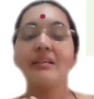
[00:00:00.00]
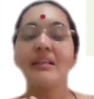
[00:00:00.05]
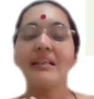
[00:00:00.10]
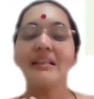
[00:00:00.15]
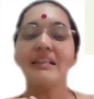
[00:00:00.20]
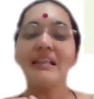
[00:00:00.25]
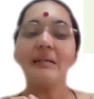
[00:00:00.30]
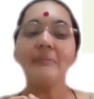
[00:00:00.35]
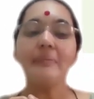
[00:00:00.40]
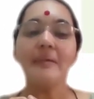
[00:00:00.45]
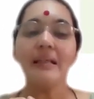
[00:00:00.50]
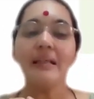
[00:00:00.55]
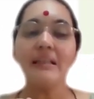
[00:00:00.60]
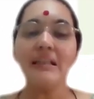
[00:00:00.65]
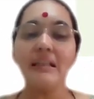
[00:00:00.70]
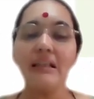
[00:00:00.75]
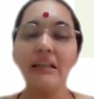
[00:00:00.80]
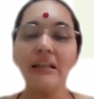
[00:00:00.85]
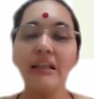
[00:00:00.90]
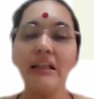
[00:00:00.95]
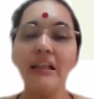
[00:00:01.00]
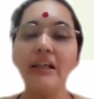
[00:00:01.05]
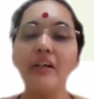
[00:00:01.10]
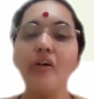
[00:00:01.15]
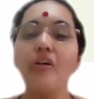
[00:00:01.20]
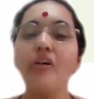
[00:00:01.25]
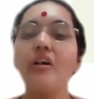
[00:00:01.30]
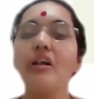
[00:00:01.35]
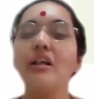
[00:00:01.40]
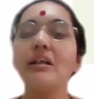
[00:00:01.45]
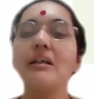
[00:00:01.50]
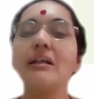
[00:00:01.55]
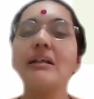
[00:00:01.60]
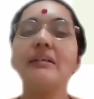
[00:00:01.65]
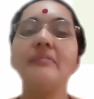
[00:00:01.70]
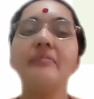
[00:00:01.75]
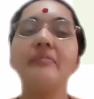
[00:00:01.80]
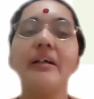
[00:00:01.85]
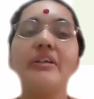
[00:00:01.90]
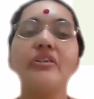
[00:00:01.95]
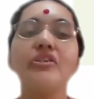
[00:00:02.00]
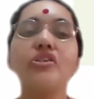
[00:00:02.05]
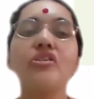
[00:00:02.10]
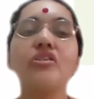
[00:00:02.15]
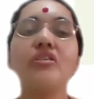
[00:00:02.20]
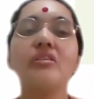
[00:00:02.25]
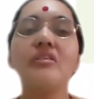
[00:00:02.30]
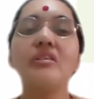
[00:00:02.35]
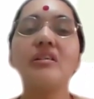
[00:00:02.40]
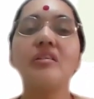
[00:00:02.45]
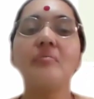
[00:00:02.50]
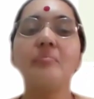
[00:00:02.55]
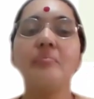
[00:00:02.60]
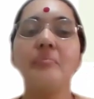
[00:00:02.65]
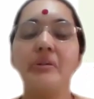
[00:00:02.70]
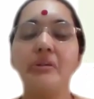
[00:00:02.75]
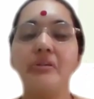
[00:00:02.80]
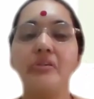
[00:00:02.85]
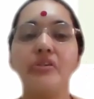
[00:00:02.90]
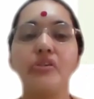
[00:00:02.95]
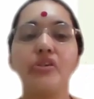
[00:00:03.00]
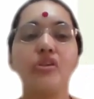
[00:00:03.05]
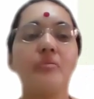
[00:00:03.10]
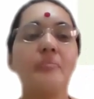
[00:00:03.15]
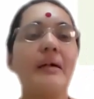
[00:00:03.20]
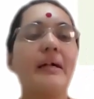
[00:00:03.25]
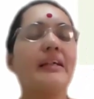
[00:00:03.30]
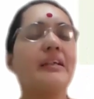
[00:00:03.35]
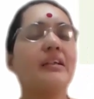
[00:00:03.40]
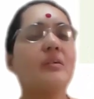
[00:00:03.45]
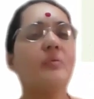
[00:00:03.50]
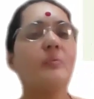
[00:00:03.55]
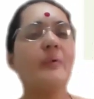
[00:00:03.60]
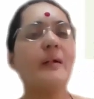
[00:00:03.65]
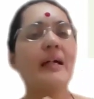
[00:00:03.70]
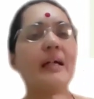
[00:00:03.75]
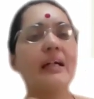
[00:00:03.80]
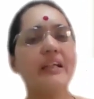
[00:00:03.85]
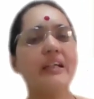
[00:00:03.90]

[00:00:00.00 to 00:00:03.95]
These are basically called conventional symbols. No matter where